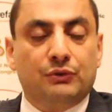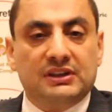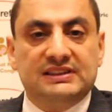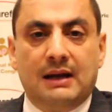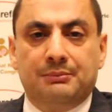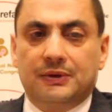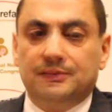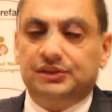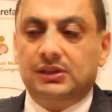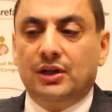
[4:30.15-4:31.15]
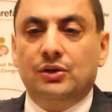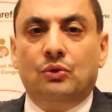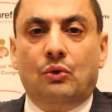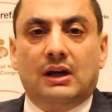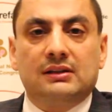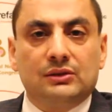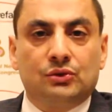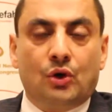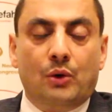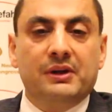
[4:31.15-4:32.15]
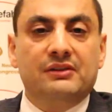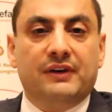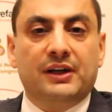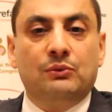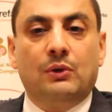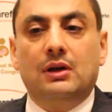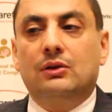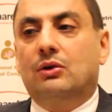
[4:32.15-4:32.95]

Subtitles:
For example, children who are not growing very well,